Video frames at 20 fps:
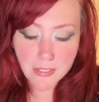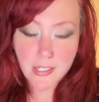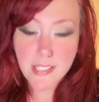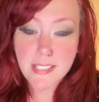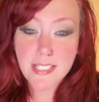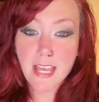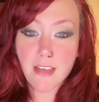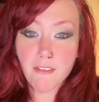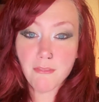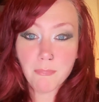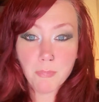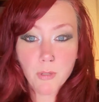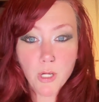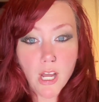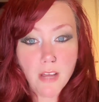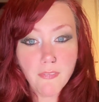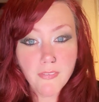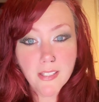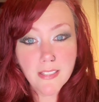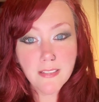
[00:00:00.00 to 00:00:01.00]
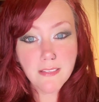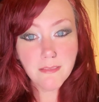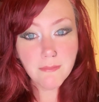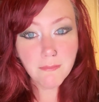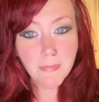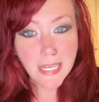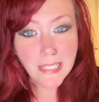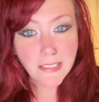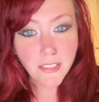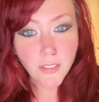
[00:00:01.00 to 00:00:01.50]
the spirit of
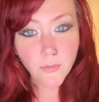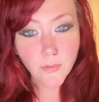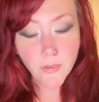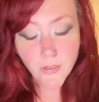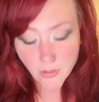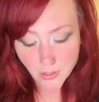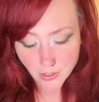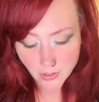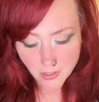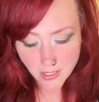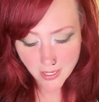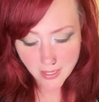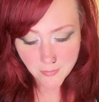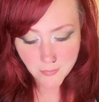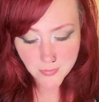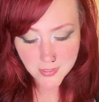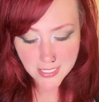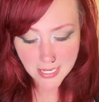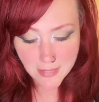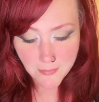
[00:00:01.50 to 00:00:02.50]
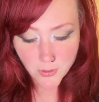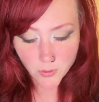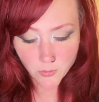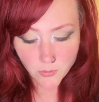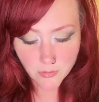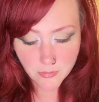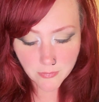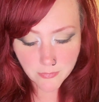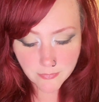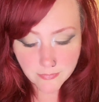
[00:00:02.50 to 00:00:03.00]
prophet
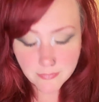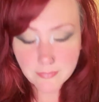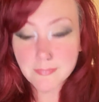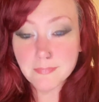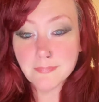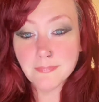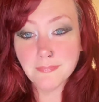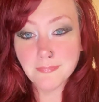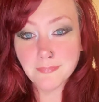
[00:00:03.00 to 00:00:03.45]
Samuel.